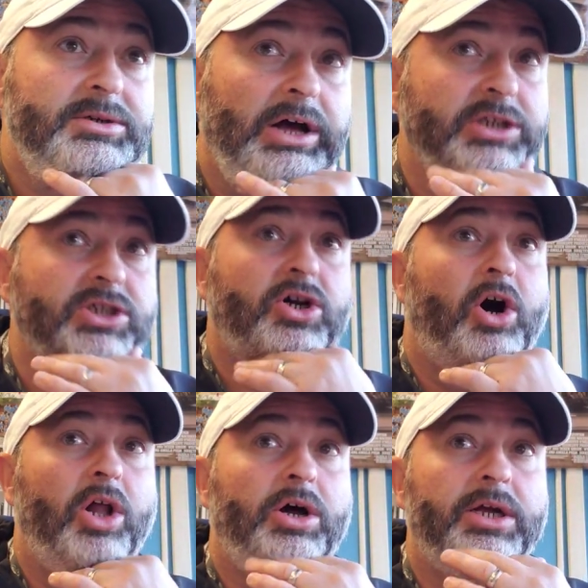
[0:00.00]
I'll just
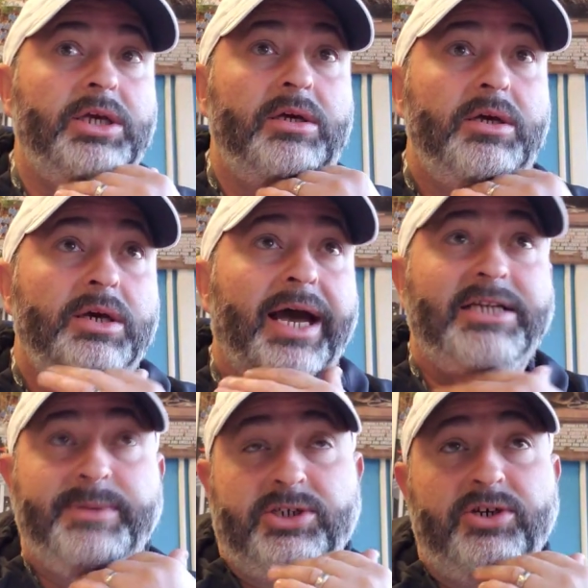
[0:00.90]
call on you.
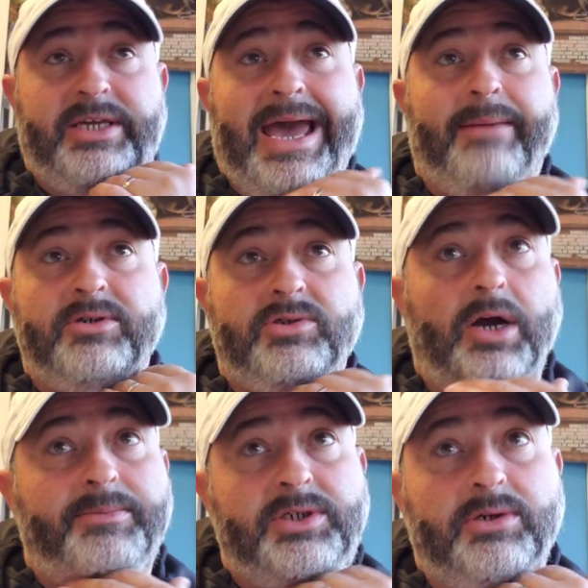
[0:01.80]
Guys, make sure your cameras are
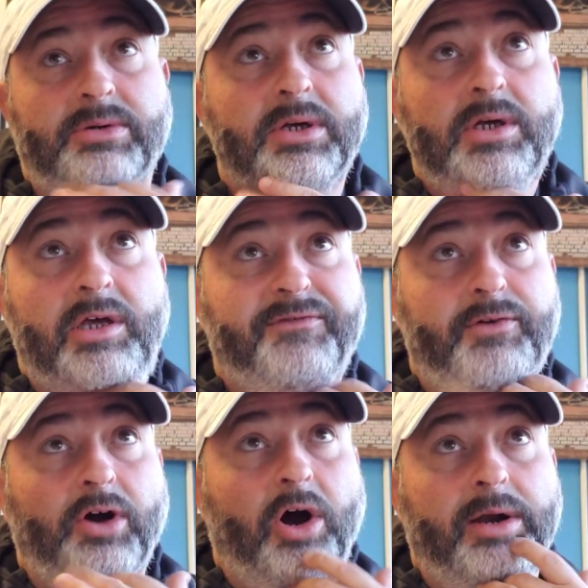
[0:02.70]
up too, if
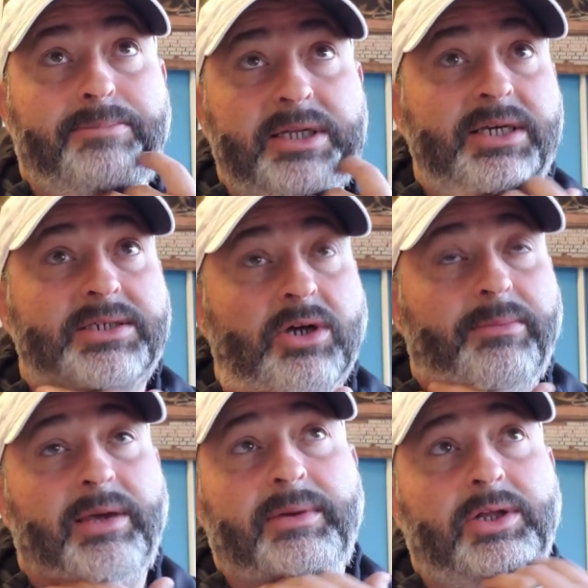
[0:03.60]
you're on. Please, don't
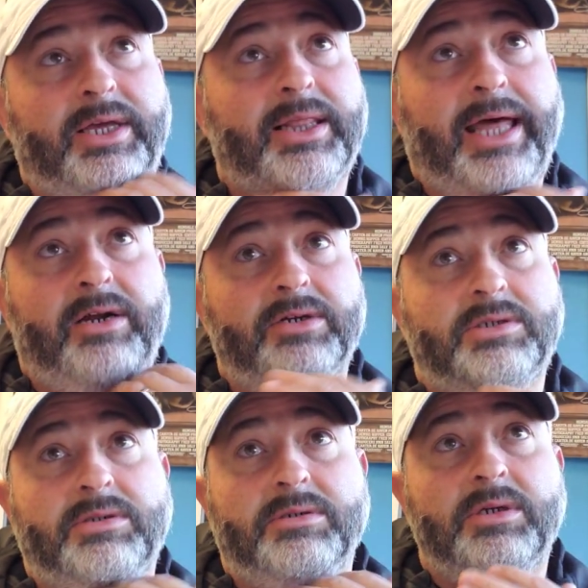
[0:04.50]
make me look at
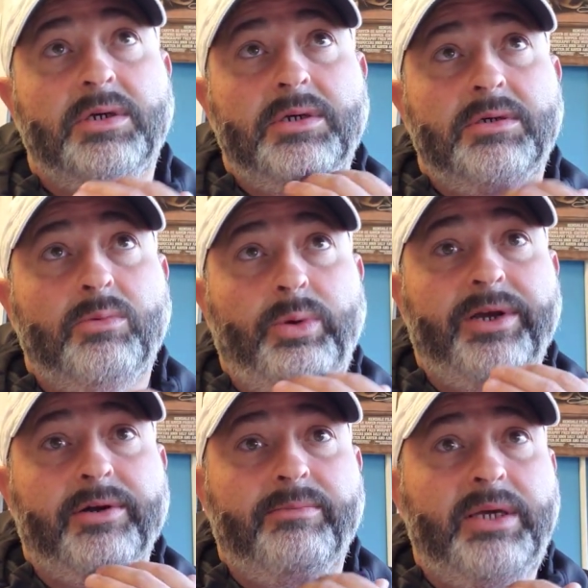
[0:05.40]
letters and
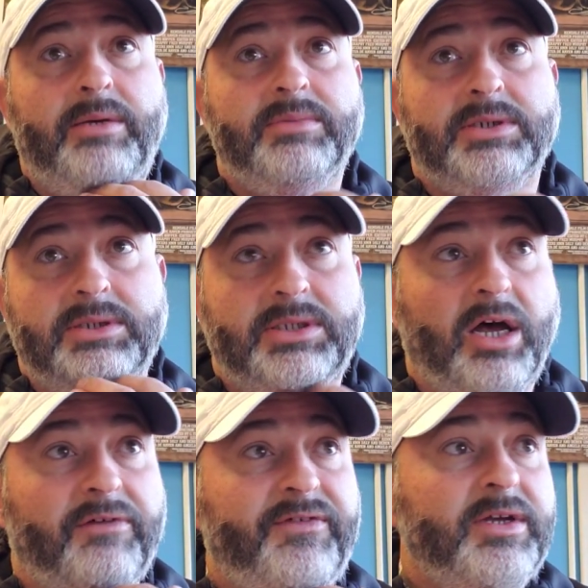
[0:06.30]
weird memes and
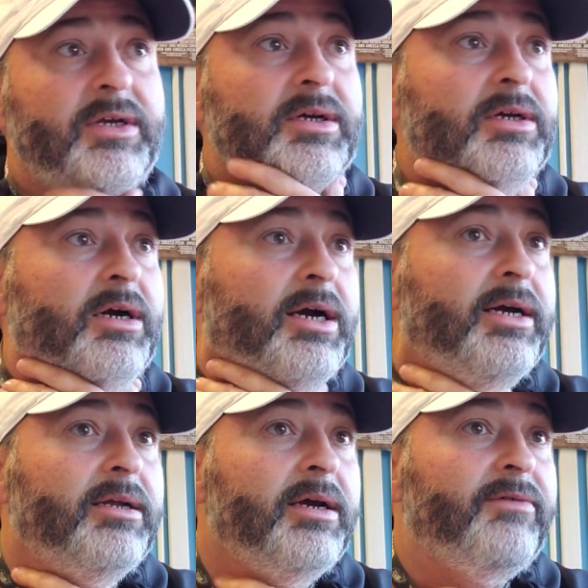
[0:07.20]
stuff. All
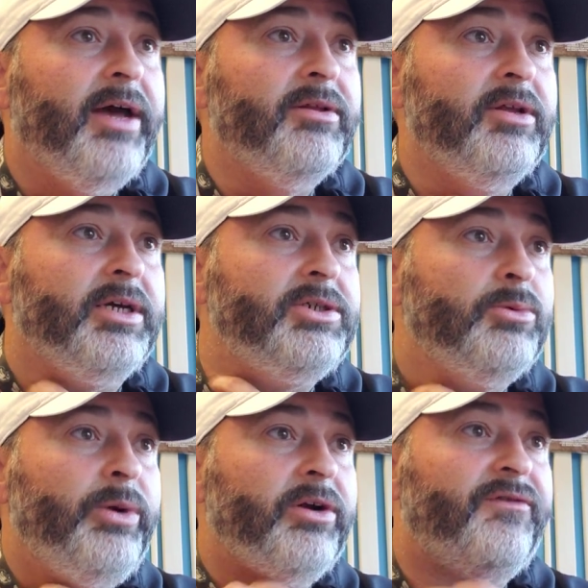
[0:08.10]
right, I'd rather look at your
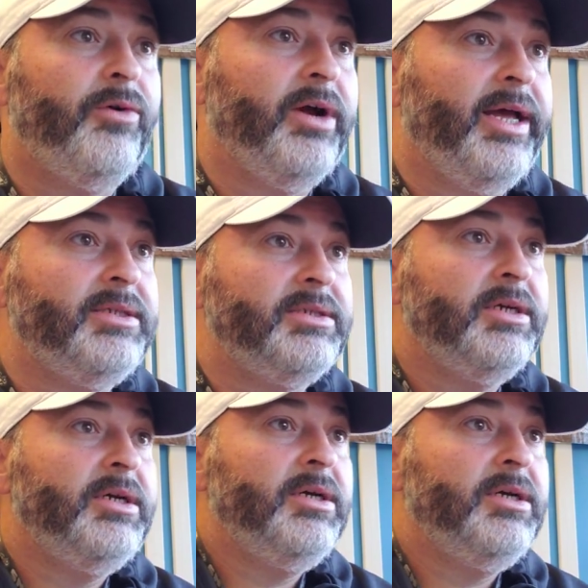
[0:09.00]
weird foreheads.